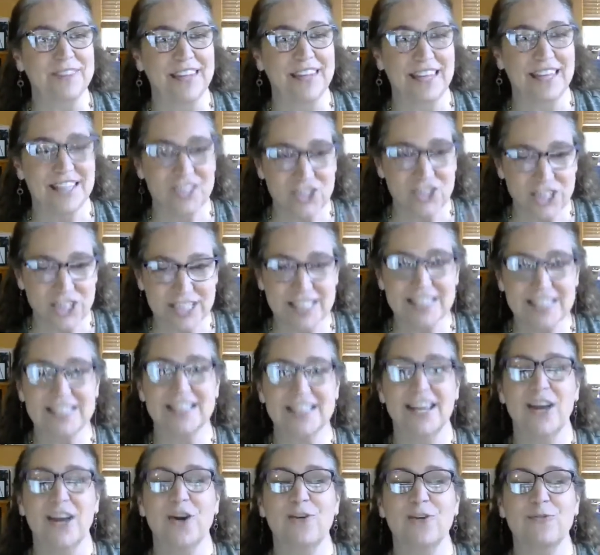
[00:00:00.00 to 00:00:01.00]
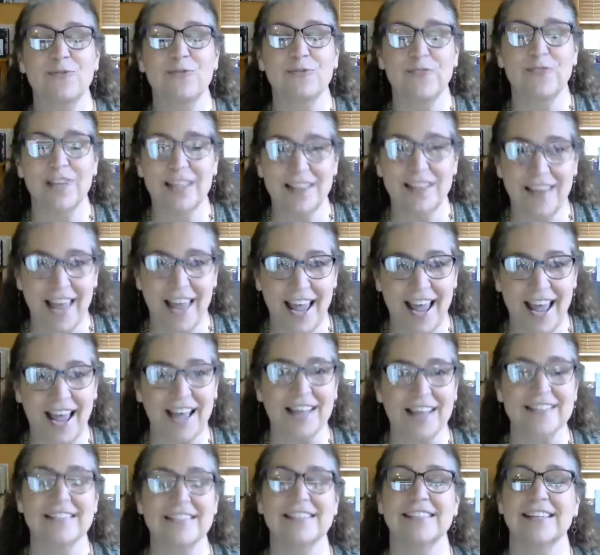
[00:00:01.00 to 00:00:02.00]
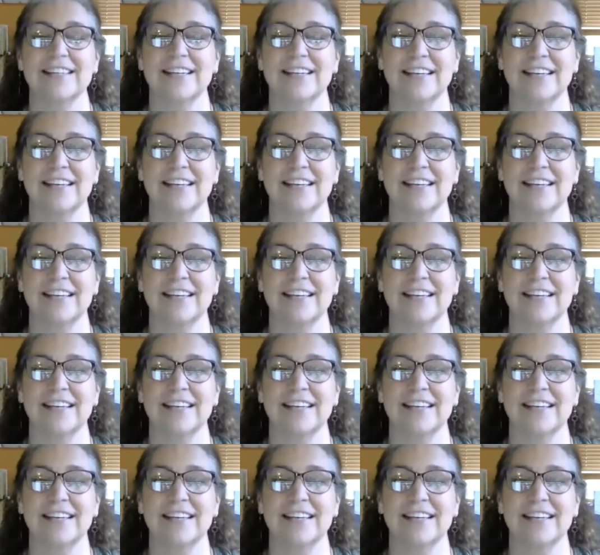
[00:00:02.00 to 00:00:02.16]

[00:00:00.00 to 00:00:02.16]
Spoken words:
Just relax.